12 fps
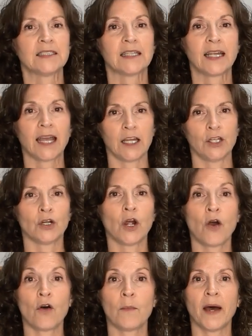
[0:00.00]
to get your
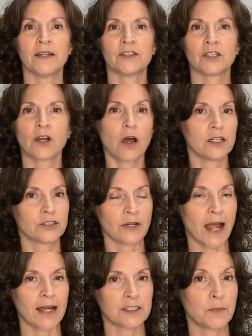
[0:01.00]
home under
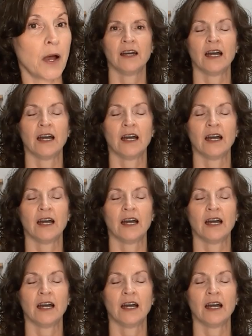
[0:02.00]
contract.